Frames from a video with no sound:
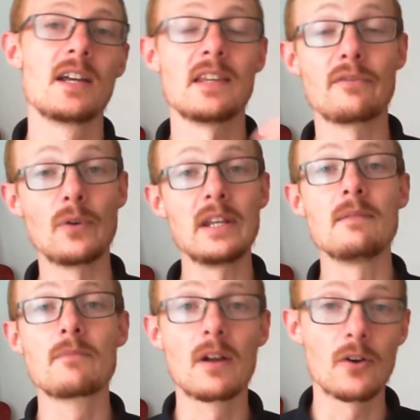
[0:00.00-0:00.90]
They've
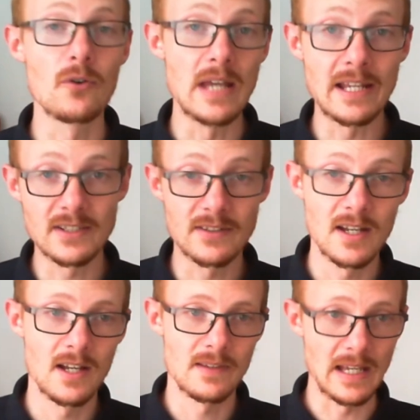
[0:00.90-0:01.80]
already created,
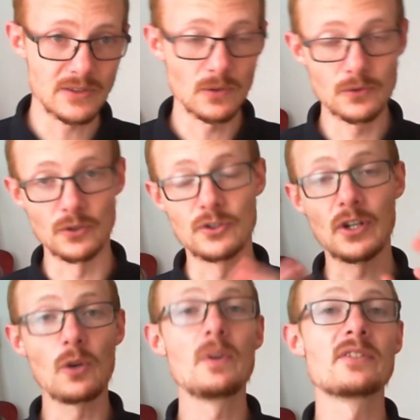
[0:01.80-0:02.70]

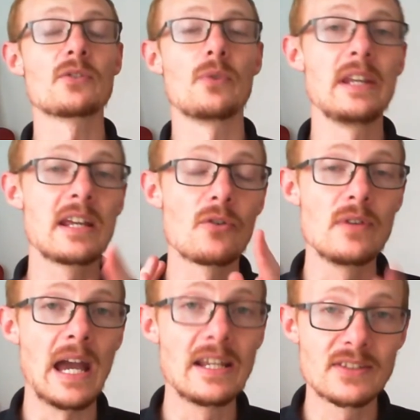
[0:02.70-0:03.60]
SolarWinds has already
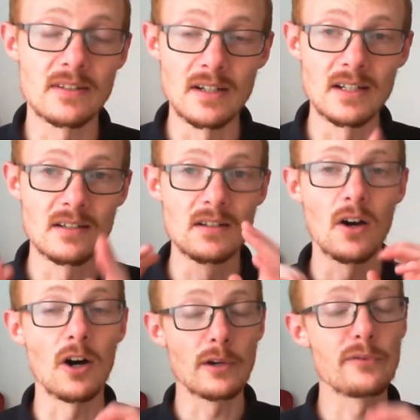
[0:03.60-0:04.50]
created a
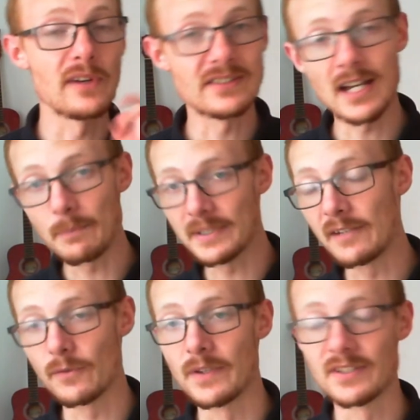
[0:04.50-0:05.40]
hotfix
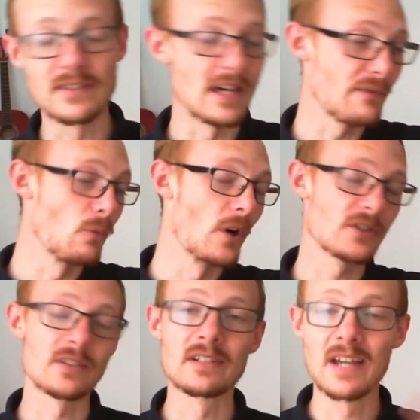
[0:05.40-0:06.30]
update for this. They've
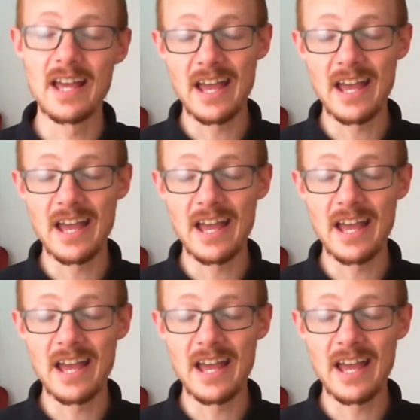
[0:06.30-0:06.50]
worked on it